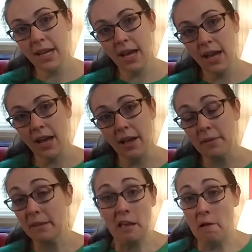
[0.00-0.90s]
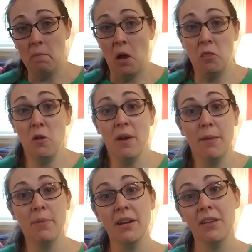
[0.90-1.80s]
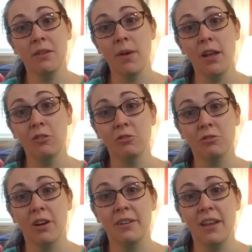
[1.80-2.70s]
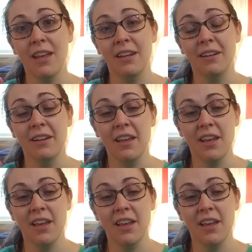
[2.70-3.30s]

There might be another Michaels run in